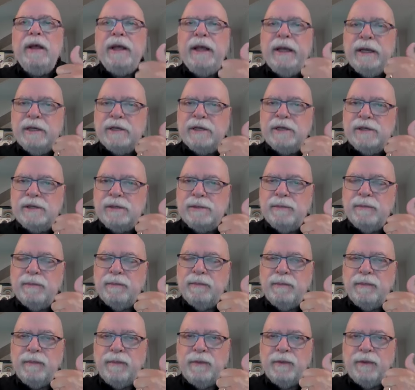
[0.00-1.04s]
is
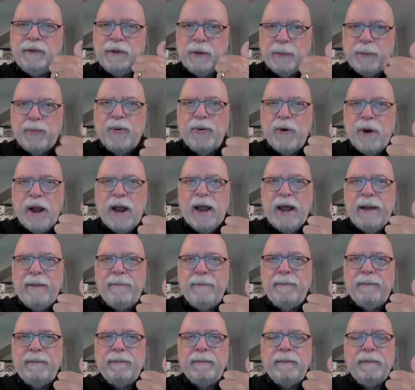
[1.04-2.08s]
the
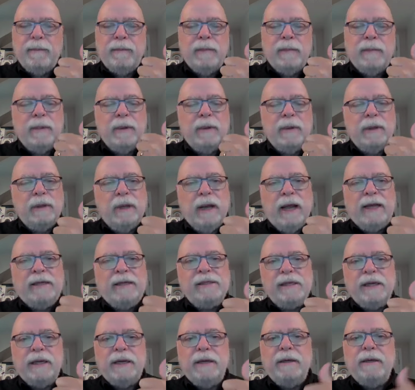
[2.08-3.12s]
prime
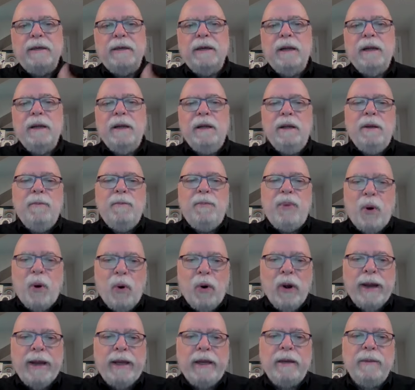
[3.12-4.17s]
lesson
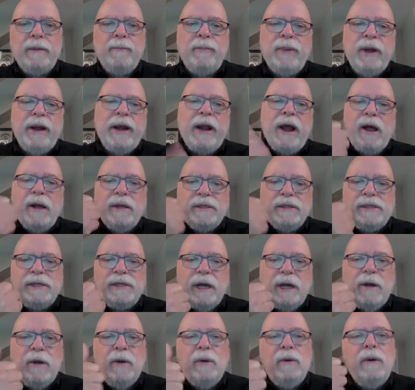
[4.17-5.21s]
point, but
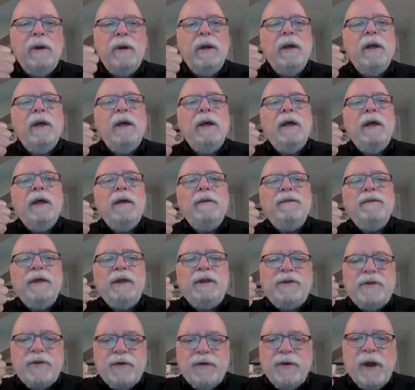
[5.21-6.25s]
also
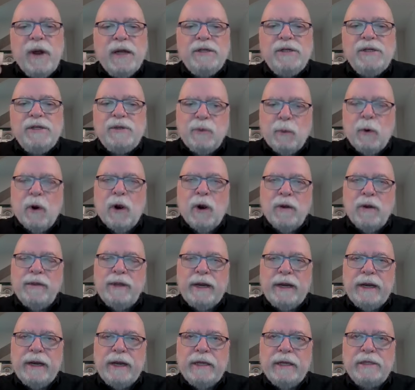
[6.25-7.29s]
the
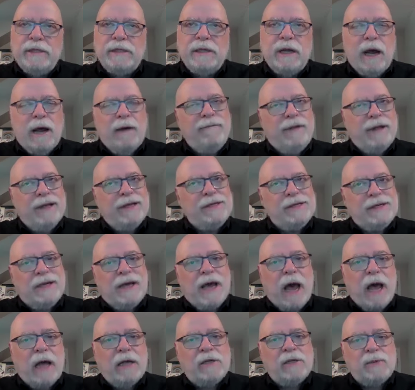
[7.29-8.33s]
trustworthiness of
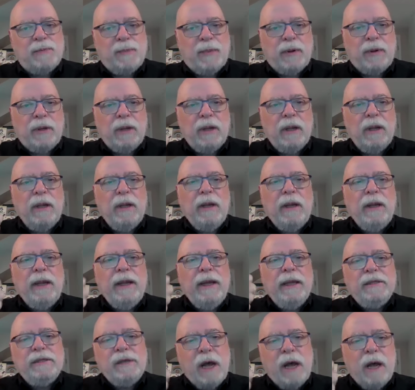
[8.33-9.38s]
this gospel
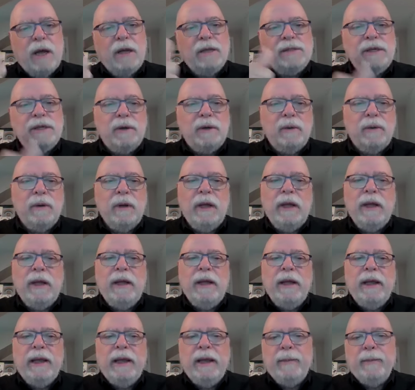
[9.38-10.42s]
is also
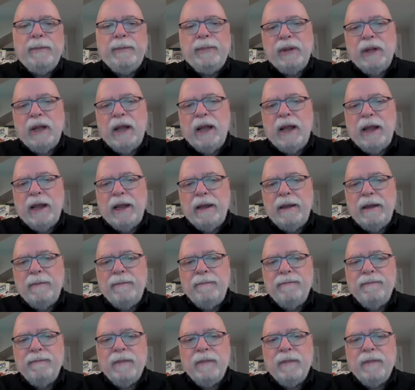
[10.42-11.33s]
in play.